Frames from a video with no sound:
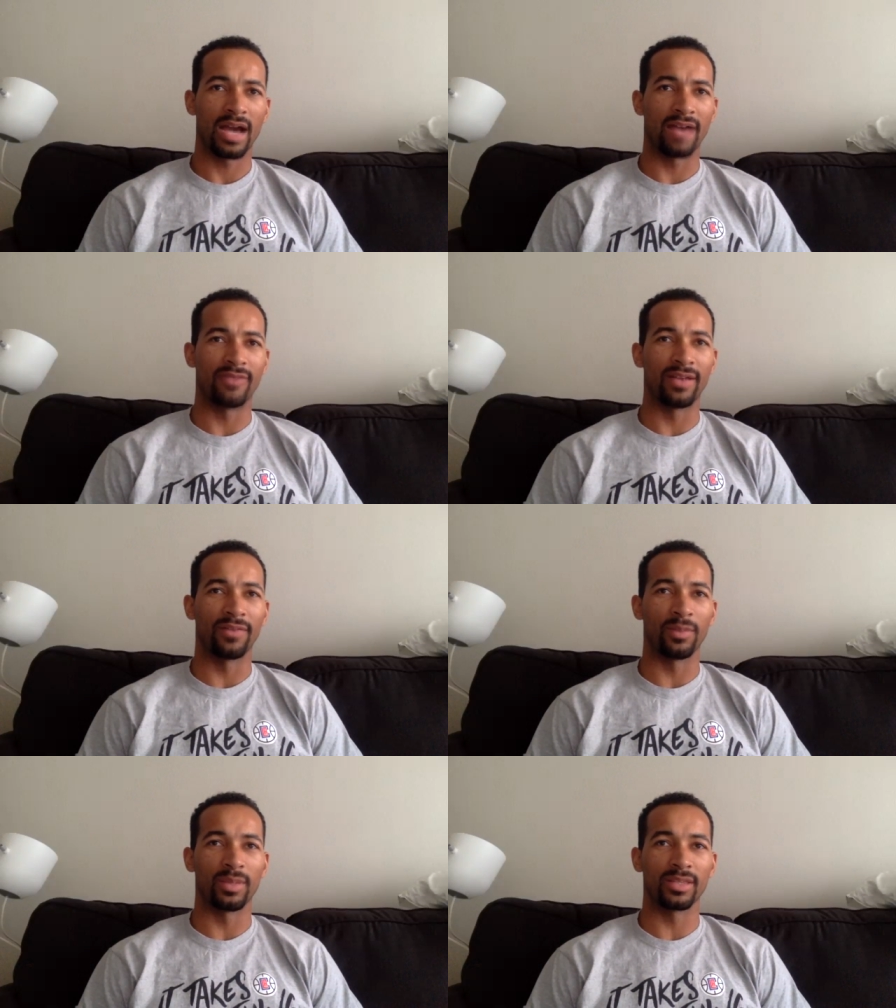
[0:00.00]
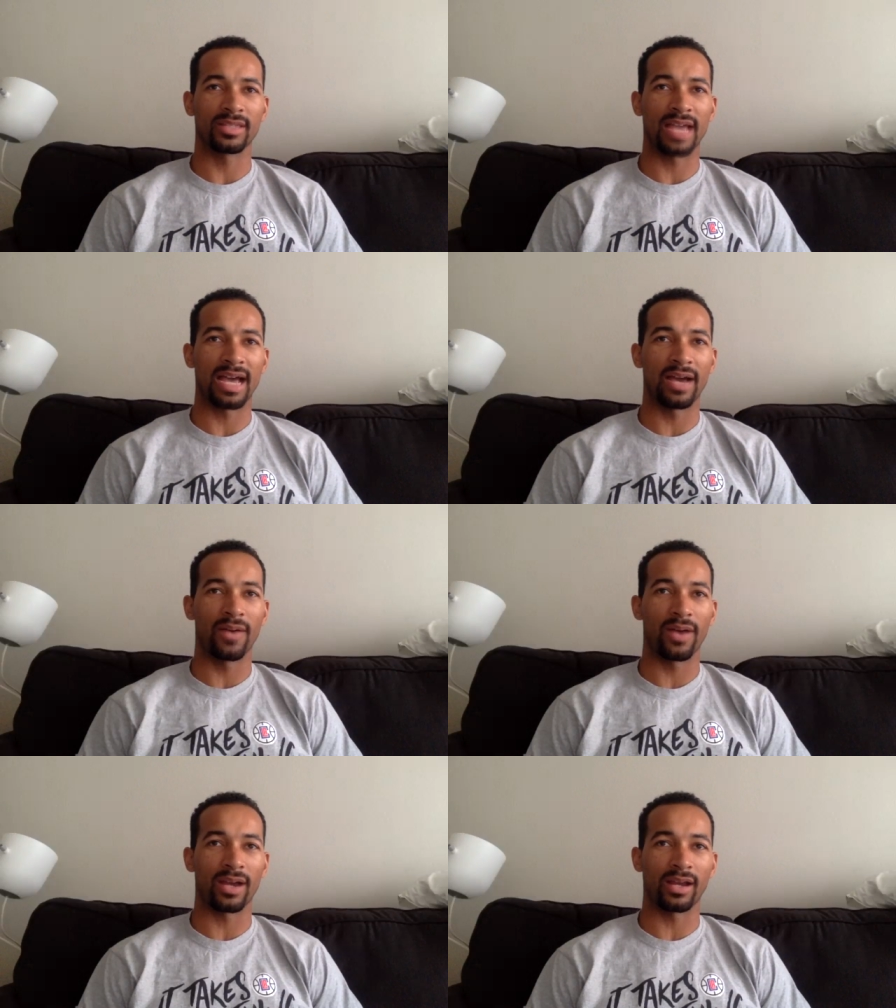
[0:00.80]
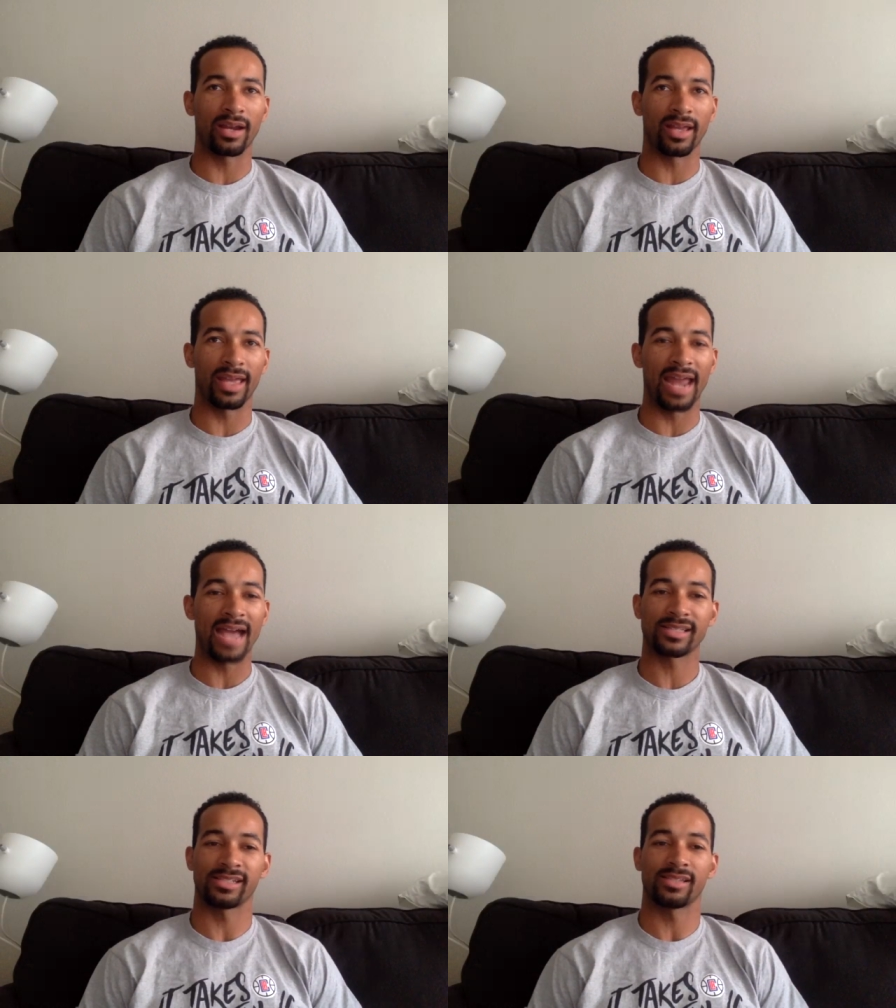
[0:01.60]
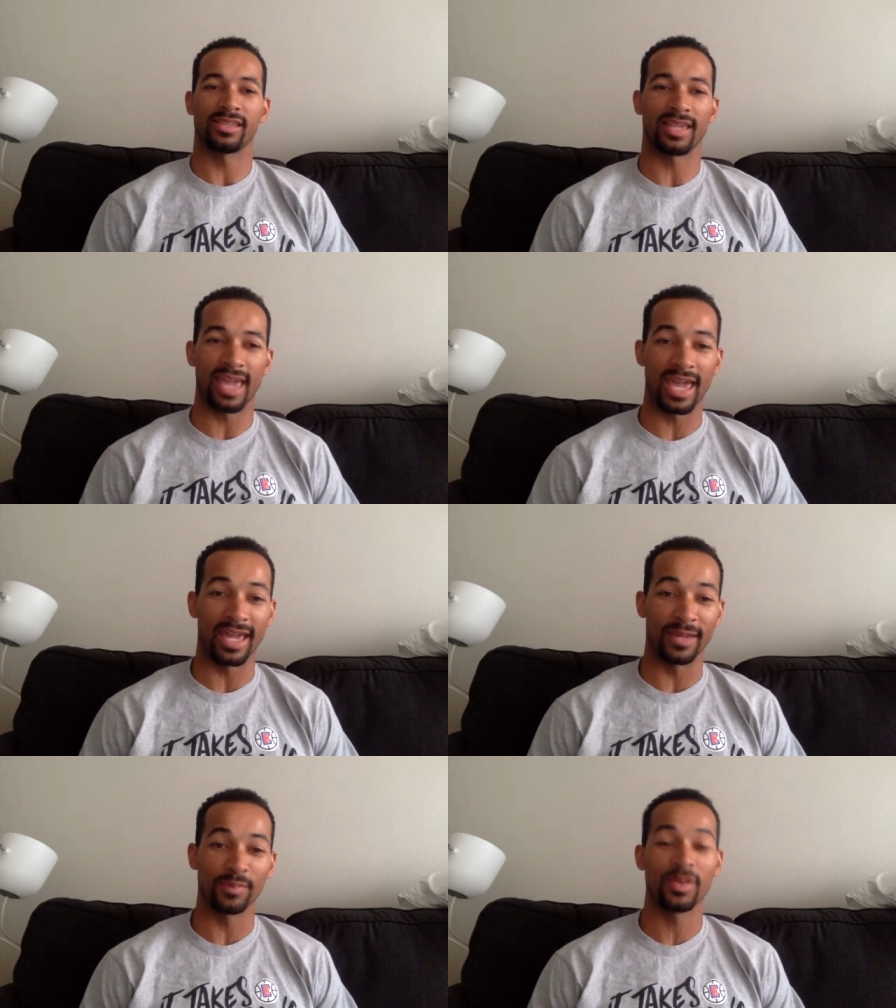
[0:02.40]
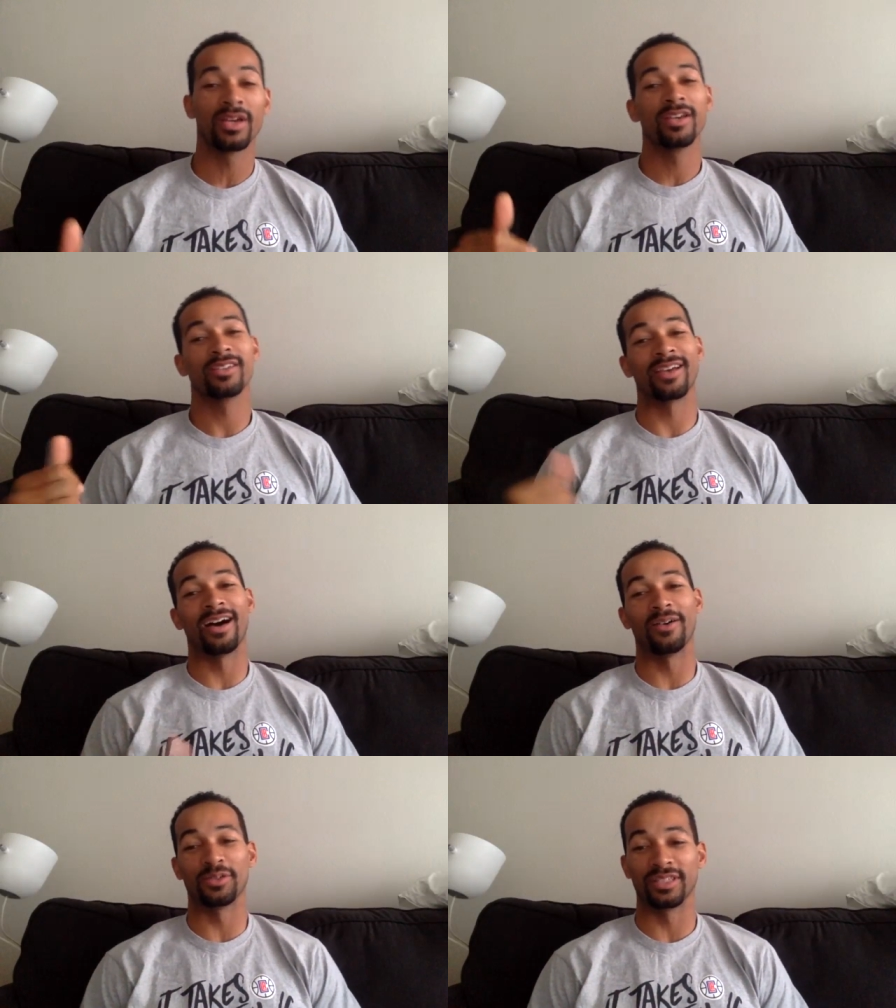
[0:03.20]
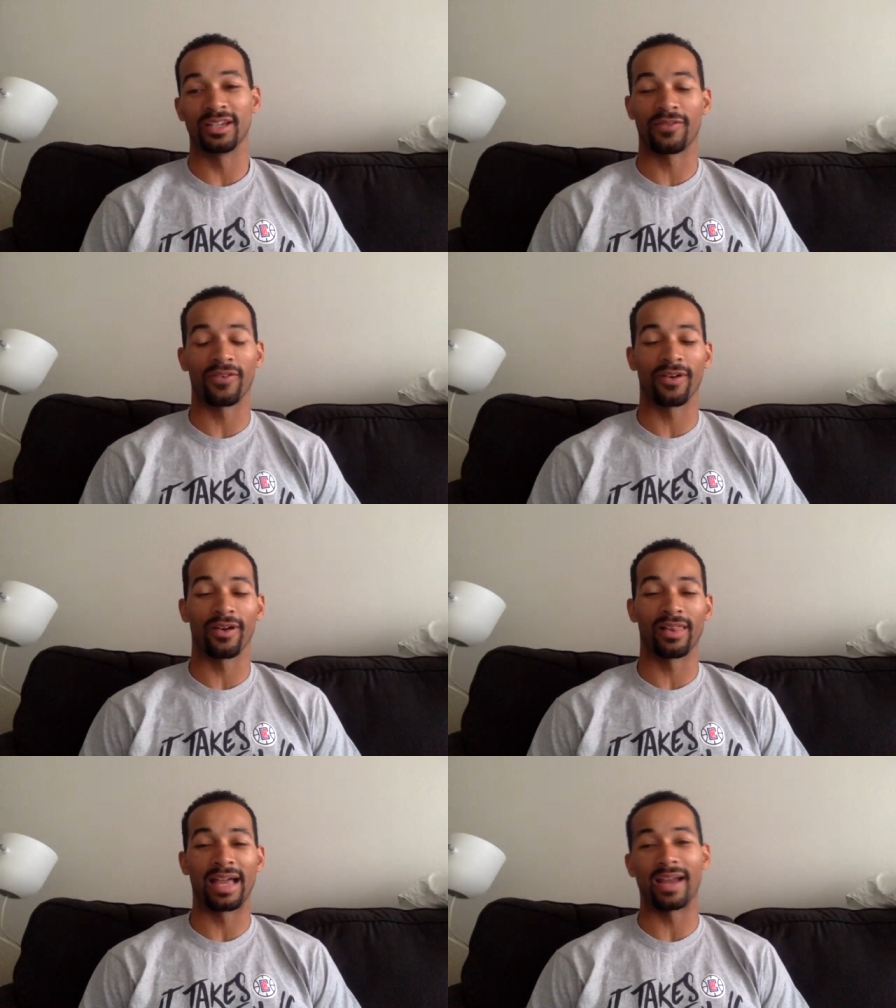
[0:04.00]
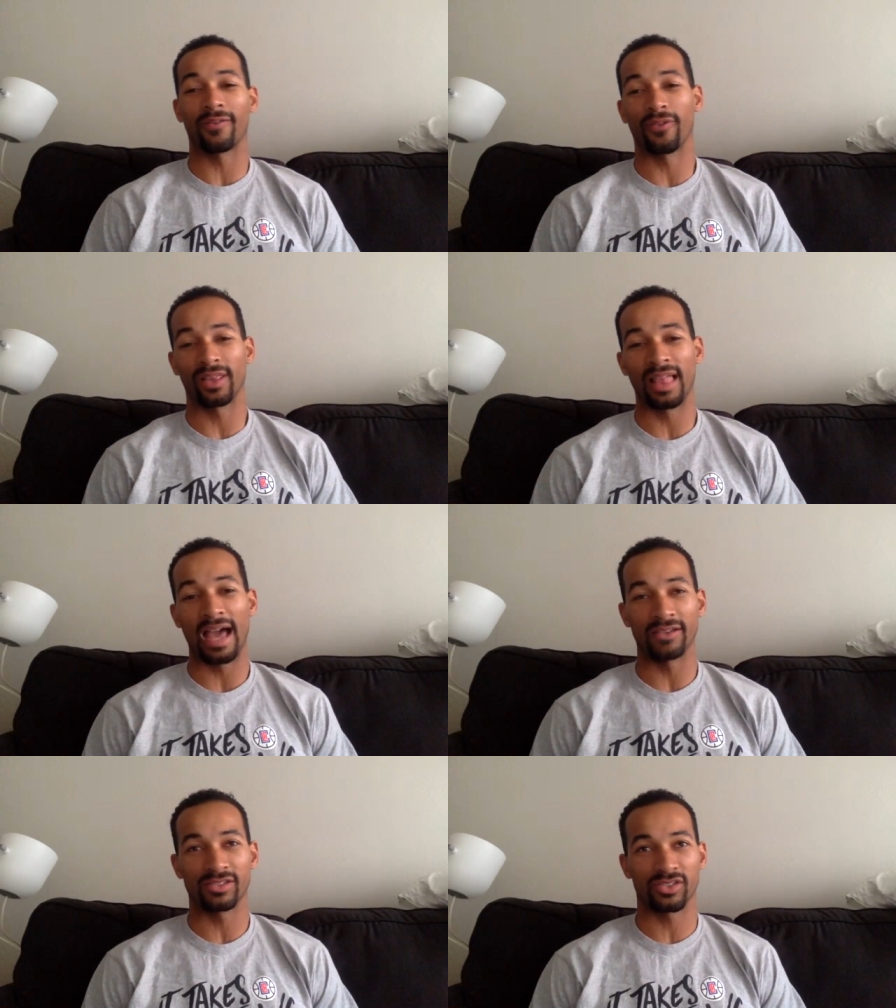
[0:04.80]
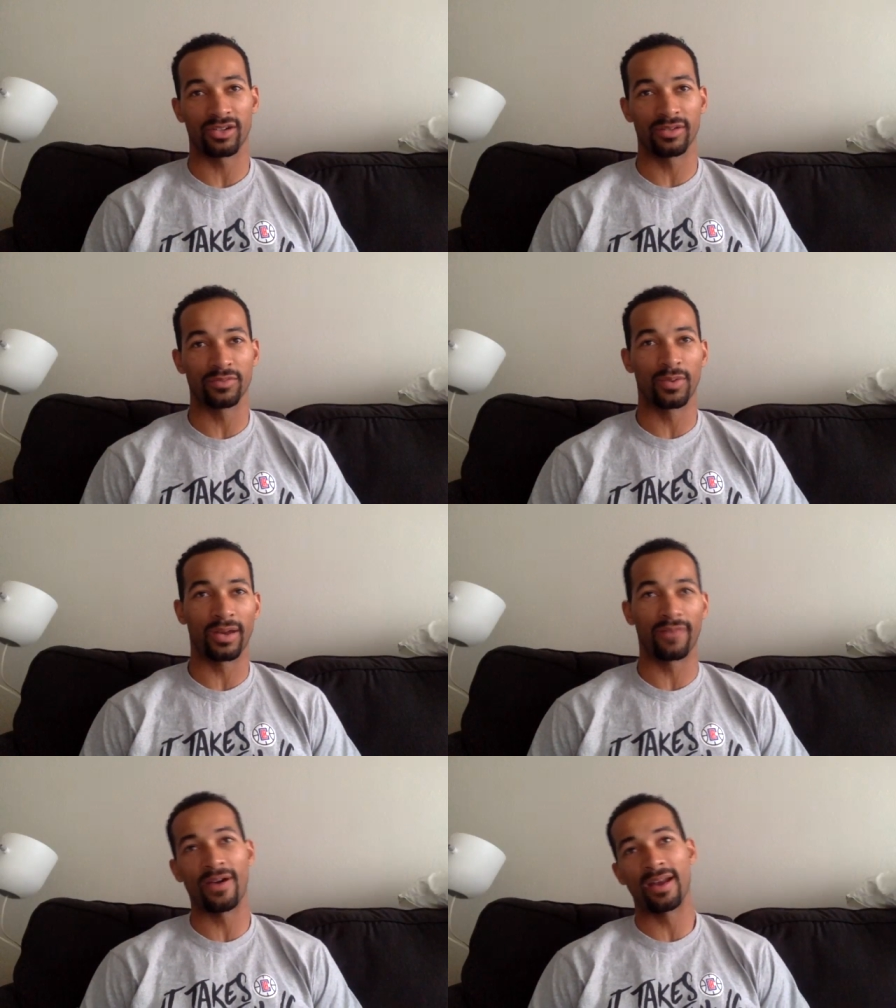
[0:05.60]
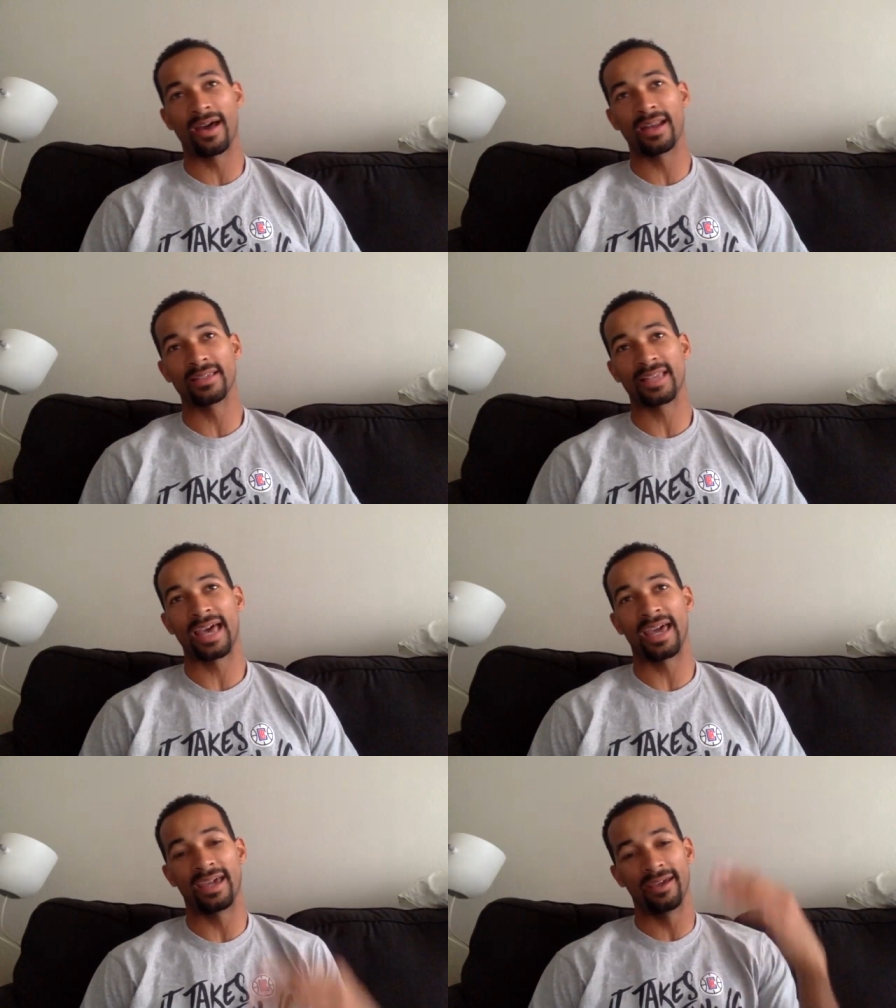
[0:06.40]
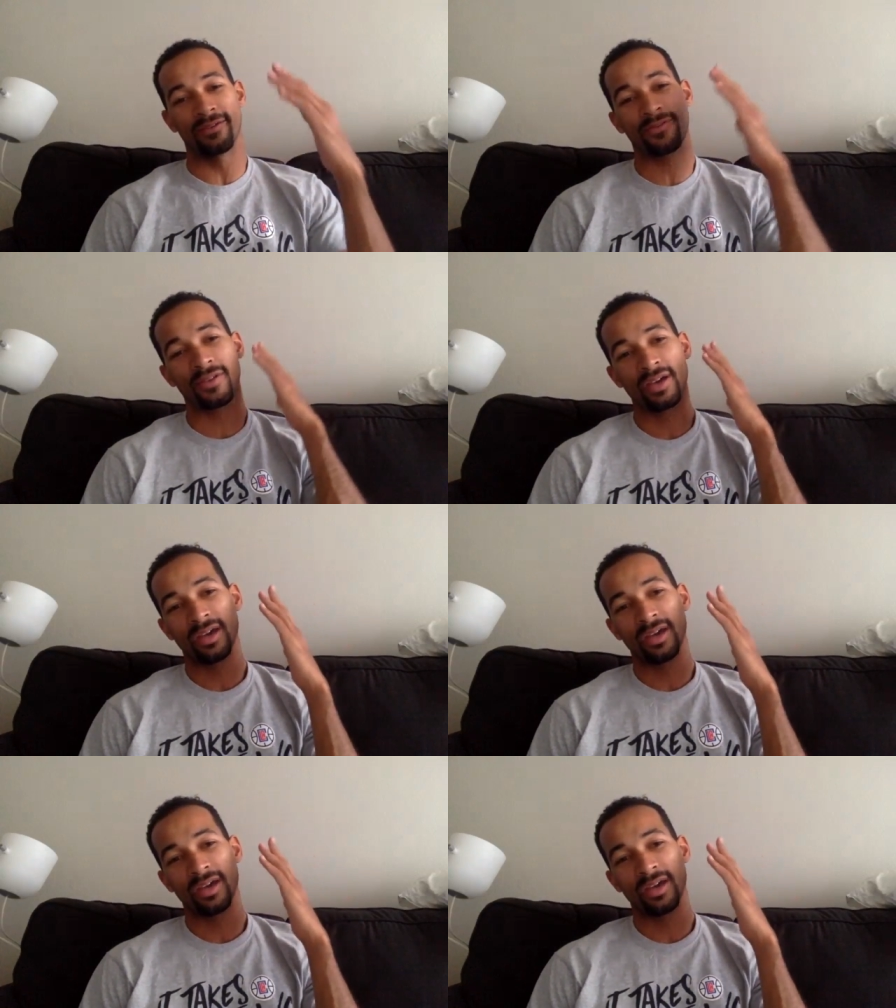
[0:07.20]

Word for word: I've definitely been this guy where I couldn't get access to the game, so I would look for like free live streams. what I found out is that if